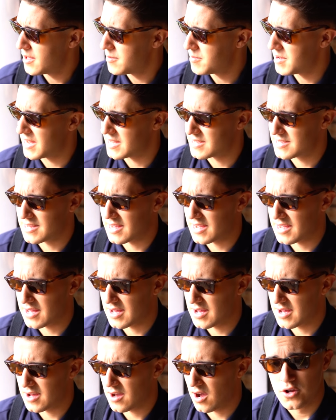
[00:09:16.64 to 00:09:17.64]
let's
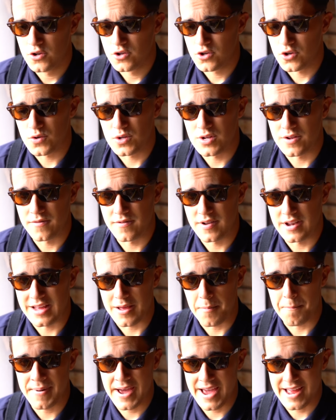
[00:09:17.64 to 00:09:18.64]
say
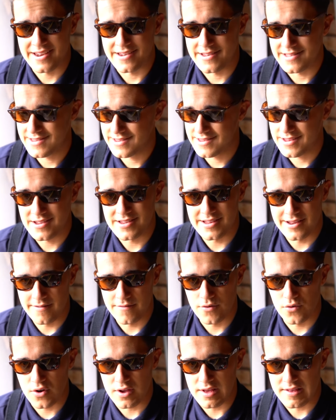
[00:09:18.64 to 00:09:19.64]
Dutifully Pants
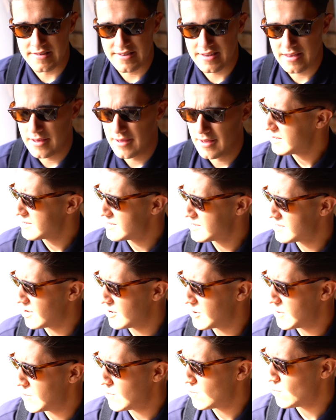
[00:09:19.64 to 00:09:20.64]
Deliveries.
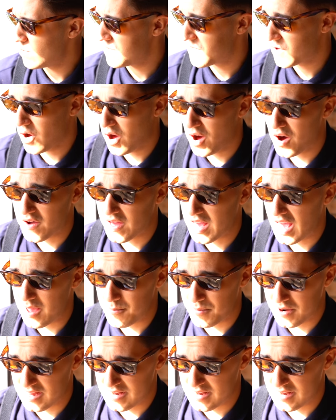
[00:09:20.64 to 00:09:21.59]
So we've got our cable